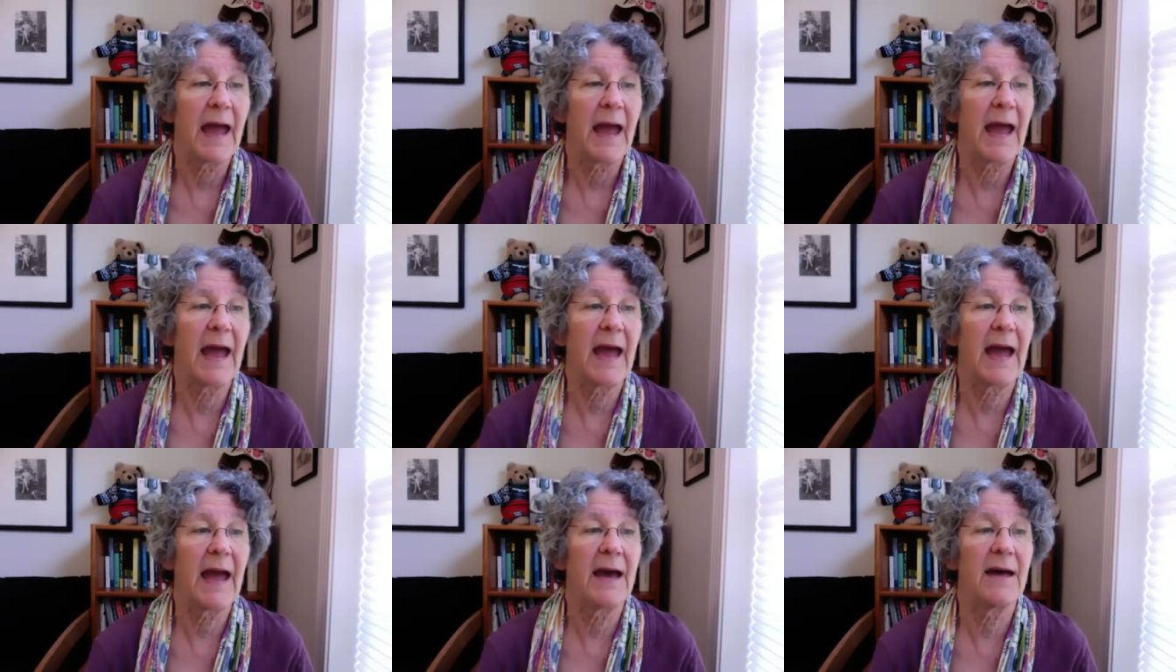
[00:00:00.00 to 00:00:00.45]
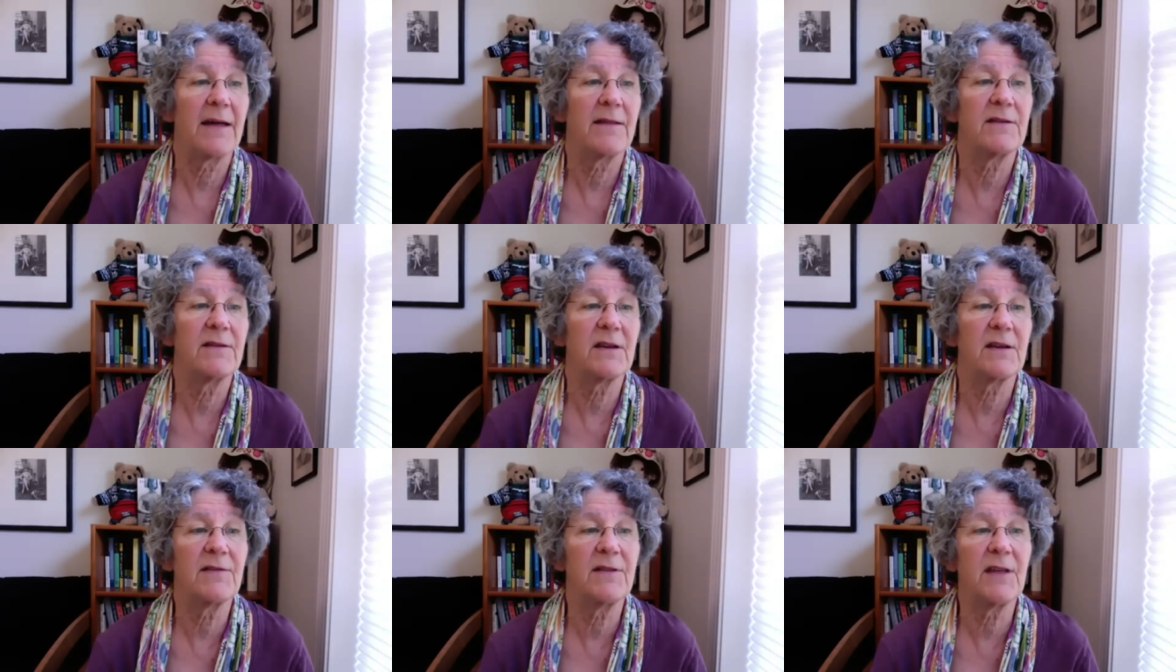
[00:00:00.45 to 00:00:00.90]

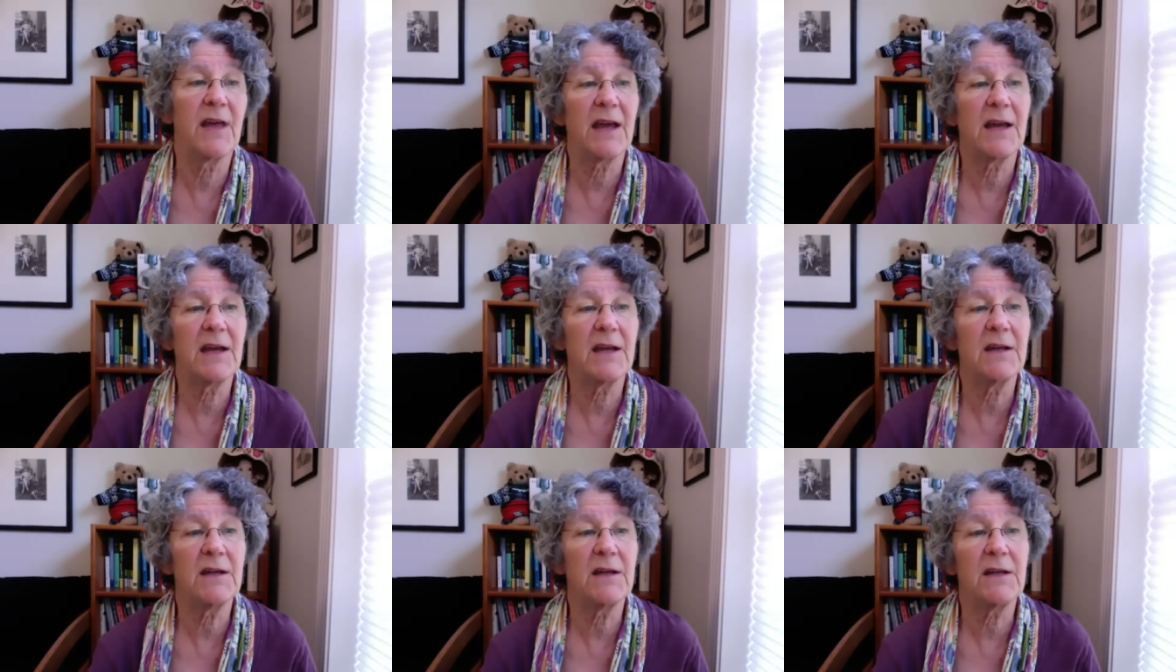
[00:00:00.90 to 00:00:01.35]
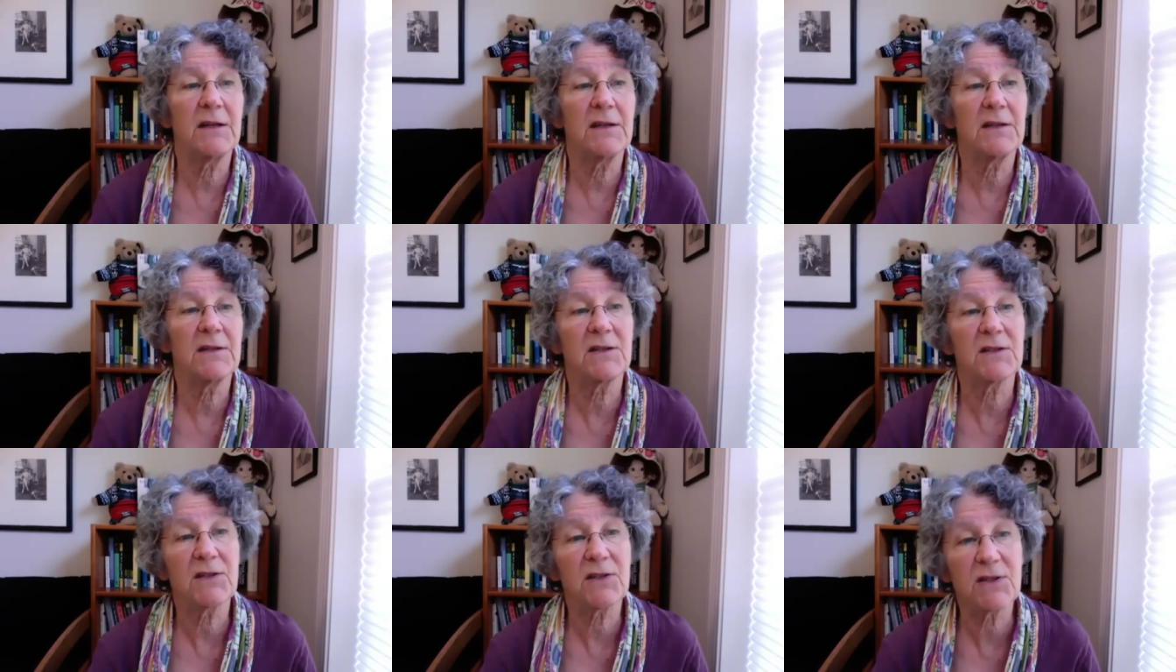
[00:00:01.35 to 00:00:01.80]
and they
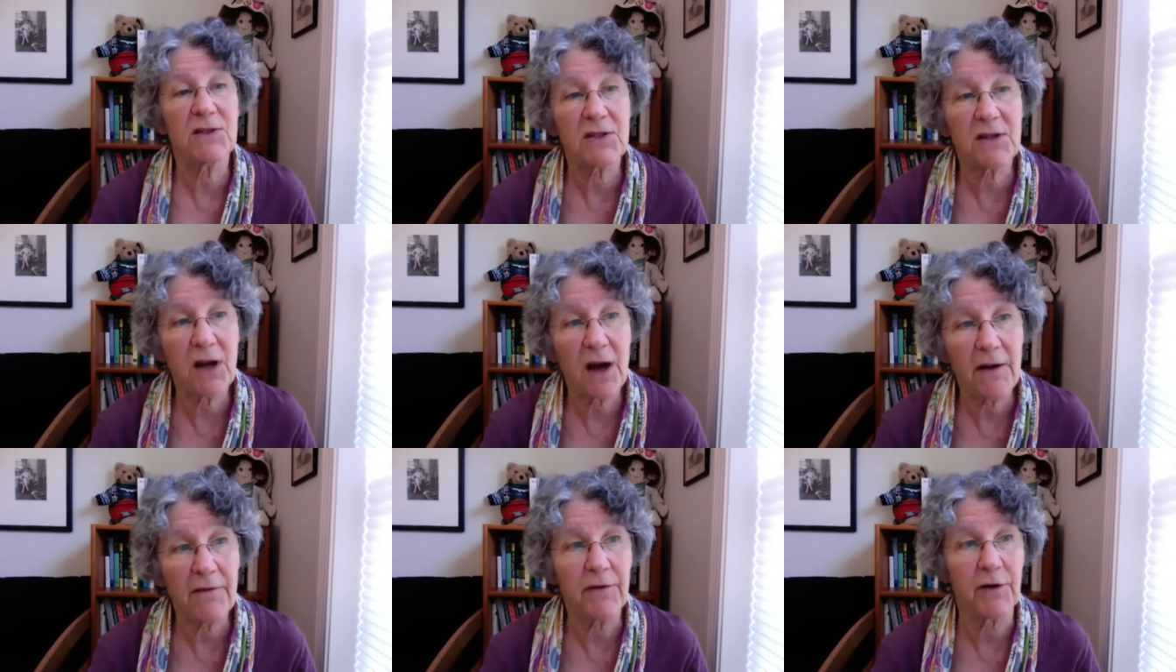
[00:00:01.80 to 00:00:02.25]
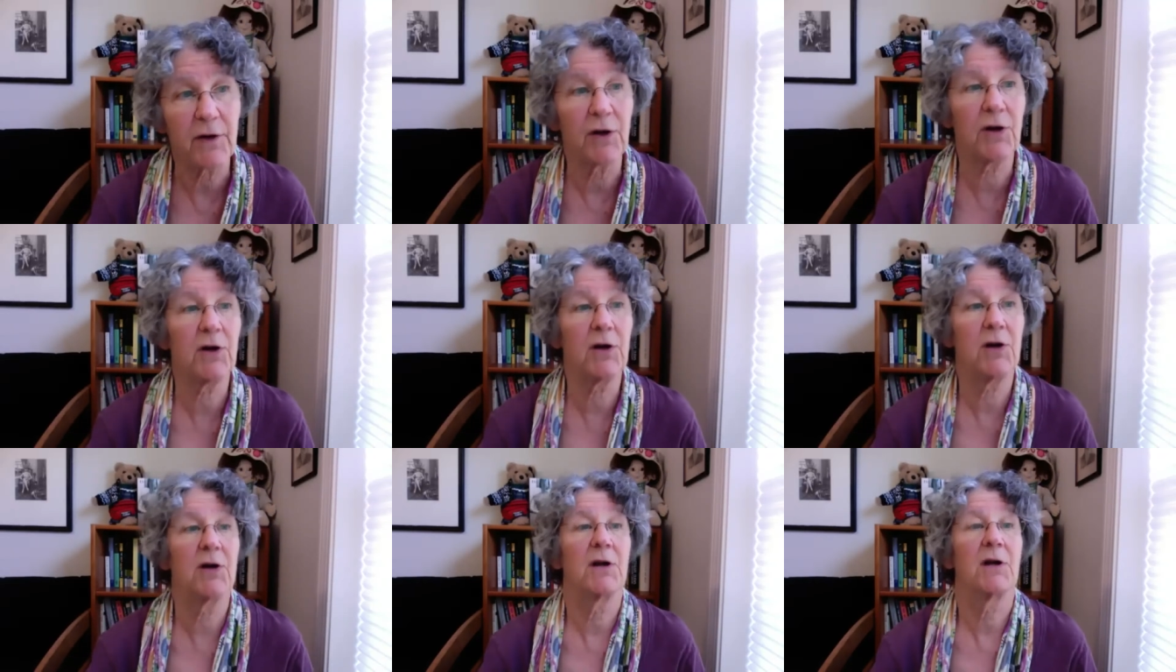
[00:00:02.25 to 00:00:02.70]

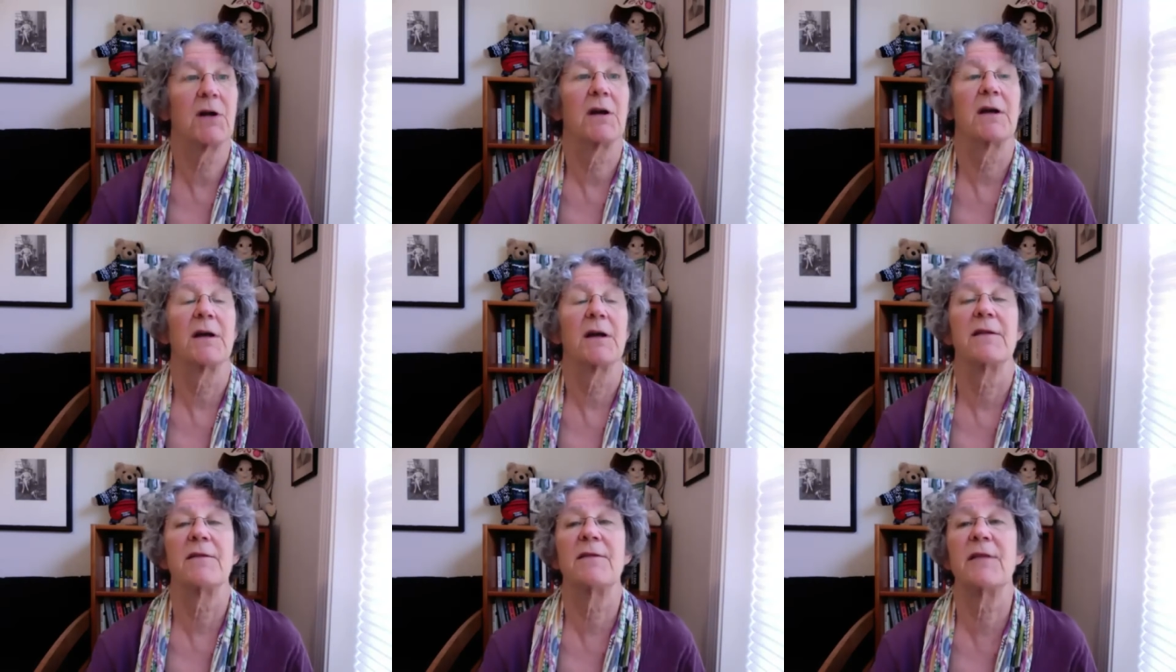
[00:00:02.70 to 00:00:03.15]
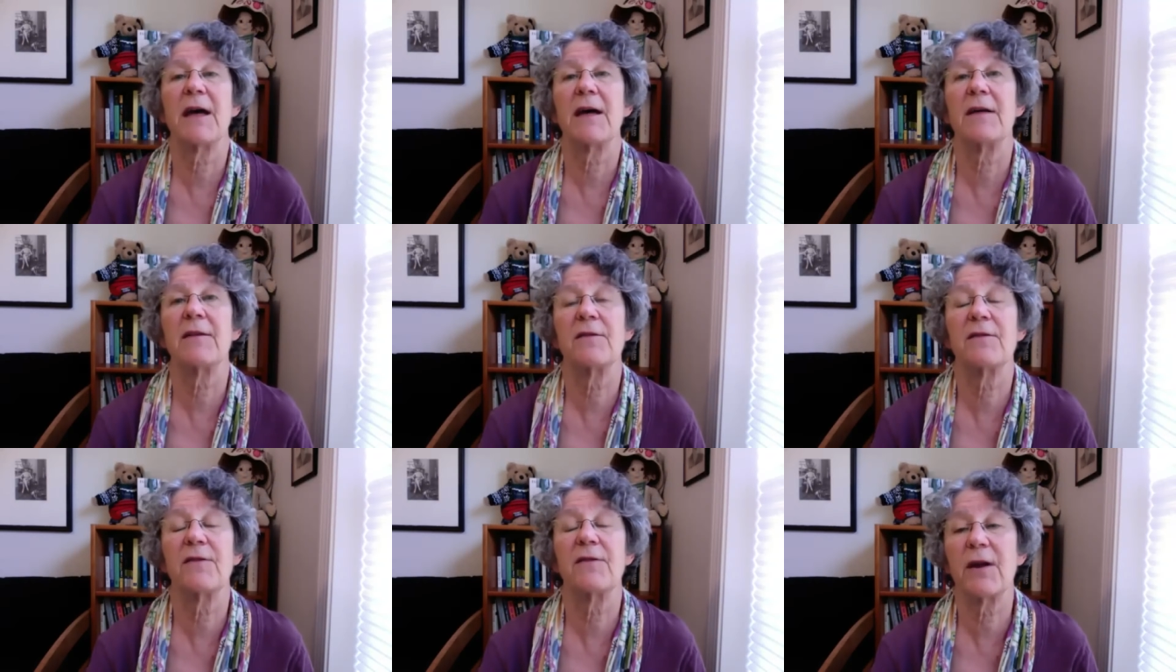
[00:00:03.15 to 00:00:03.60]
discover
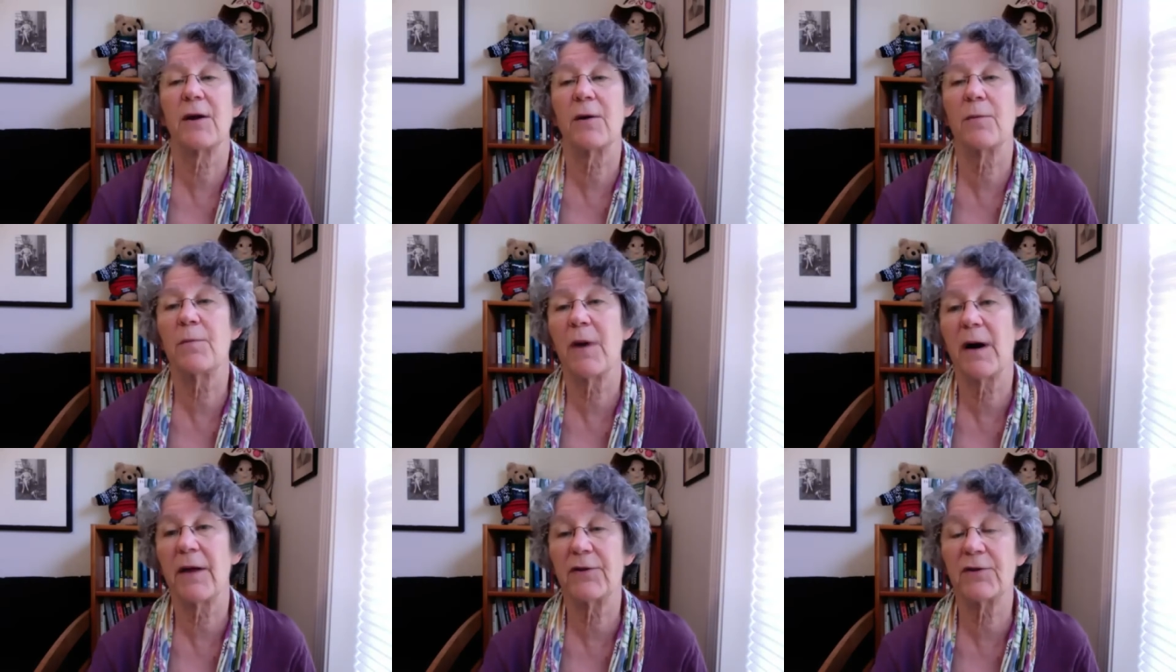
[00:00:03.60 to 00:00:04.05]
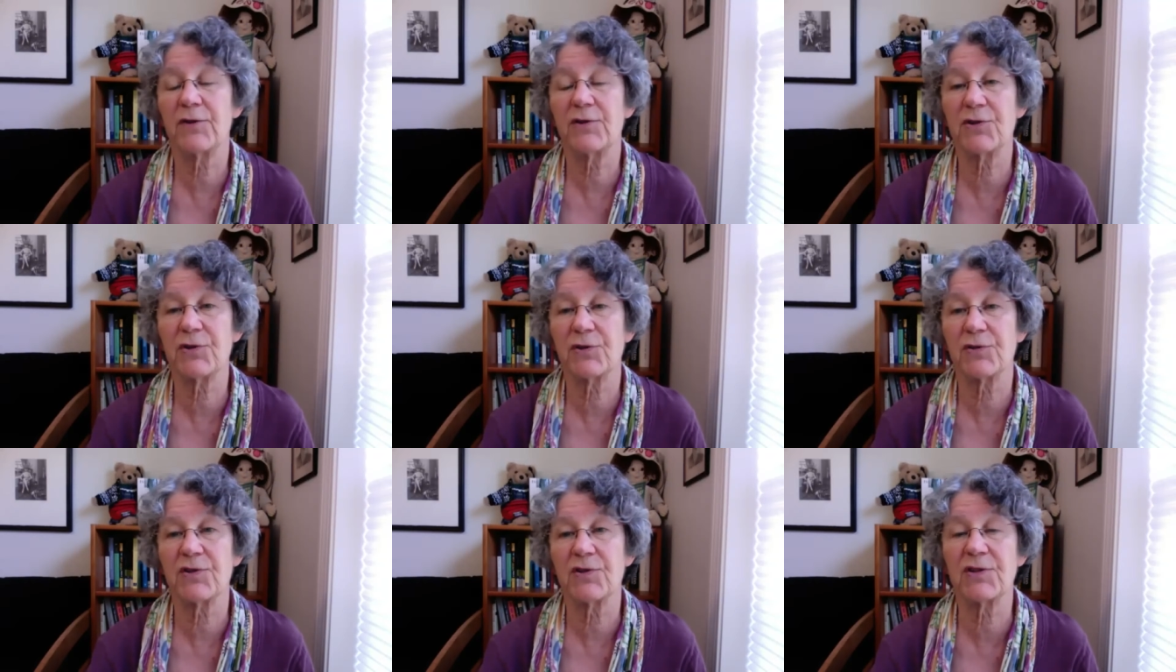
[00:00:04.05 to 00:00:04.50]
that their
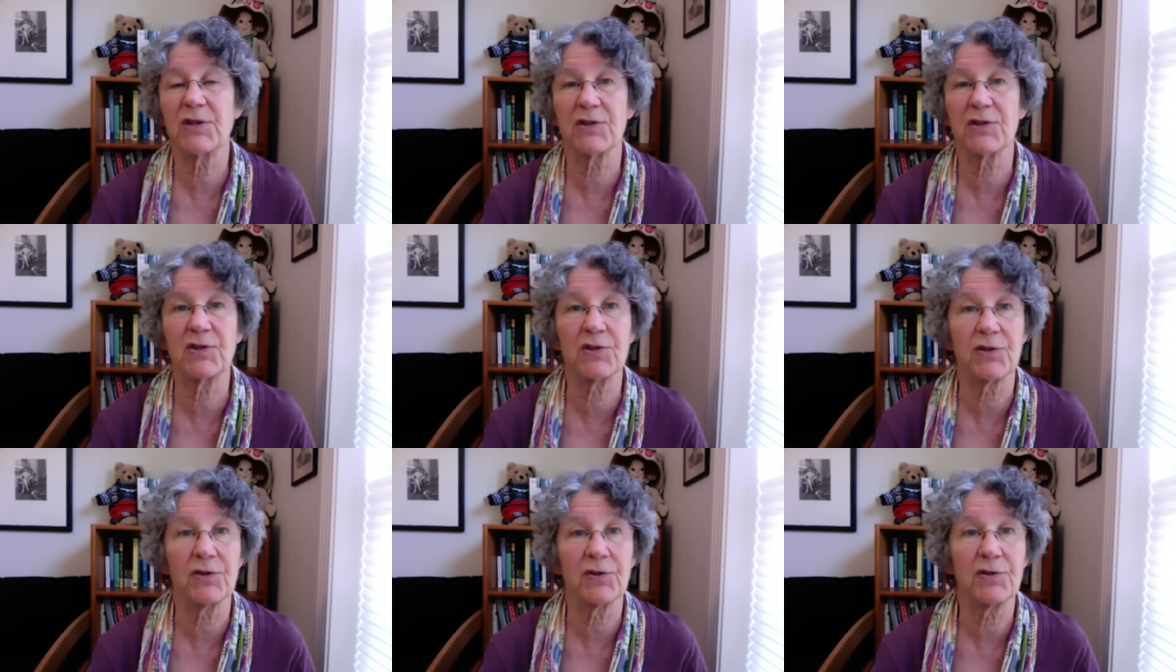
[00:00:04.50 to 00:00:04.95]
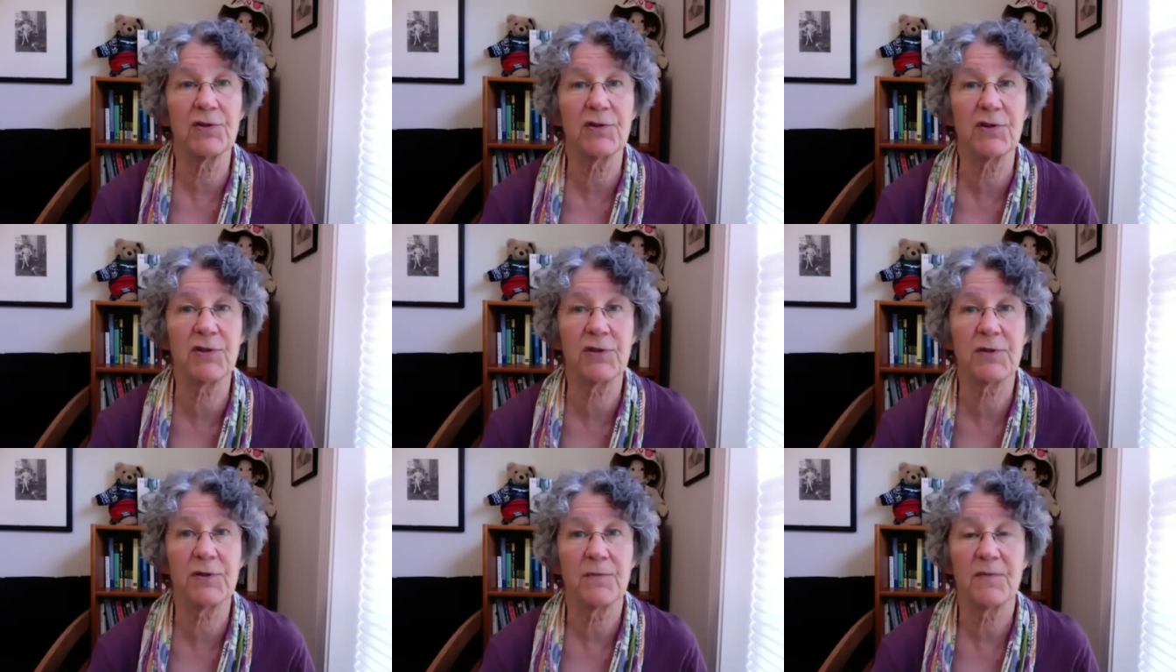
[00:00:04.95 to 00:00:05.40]
mothers are
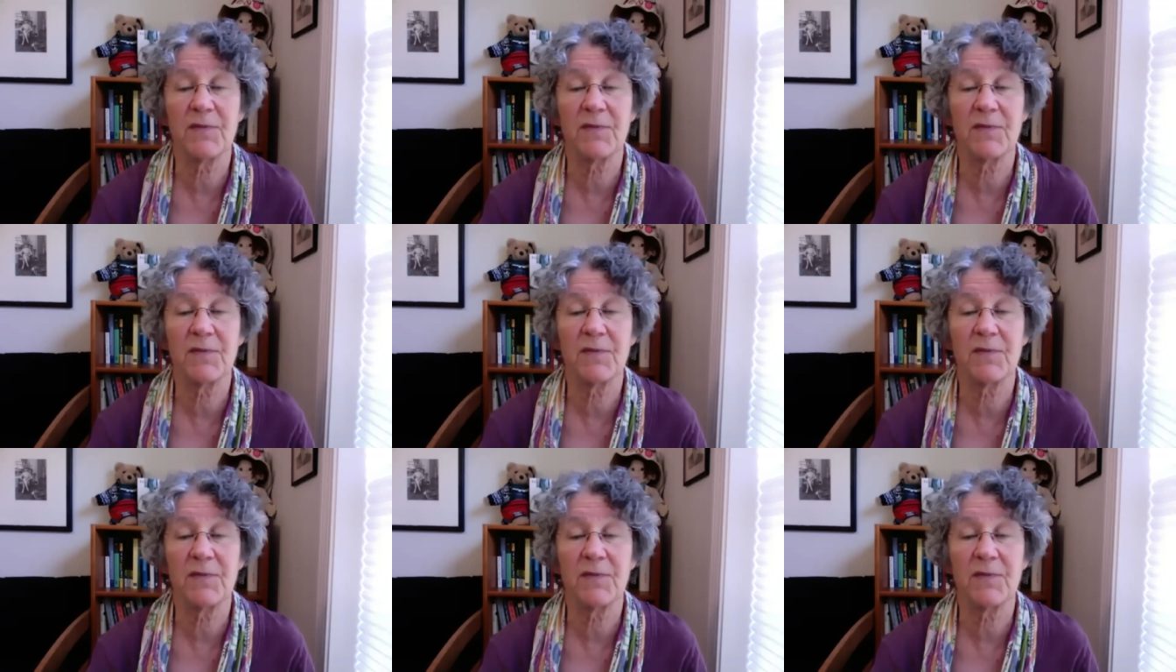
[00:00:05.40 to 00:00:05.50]
sisters.